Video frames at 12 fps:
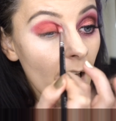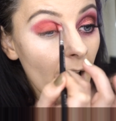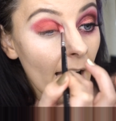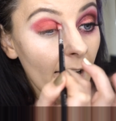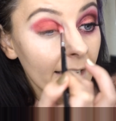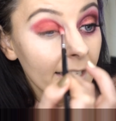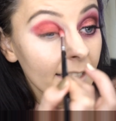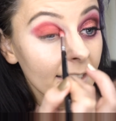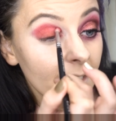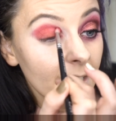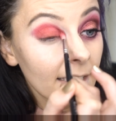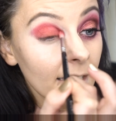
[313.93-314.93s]
I can
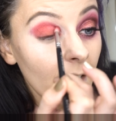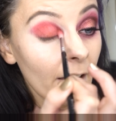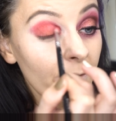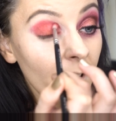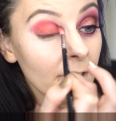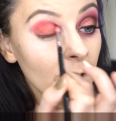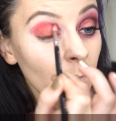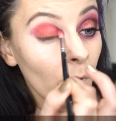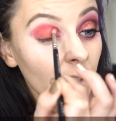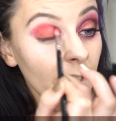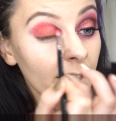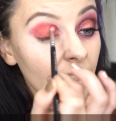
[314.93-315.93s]
see, if this is
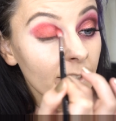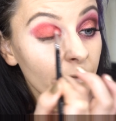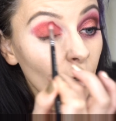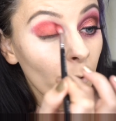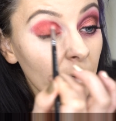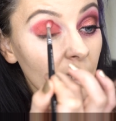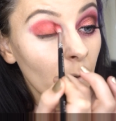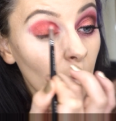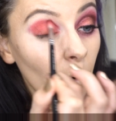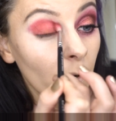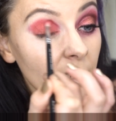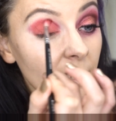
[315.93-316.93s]
what like the formula
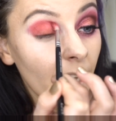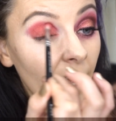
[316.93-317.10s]
was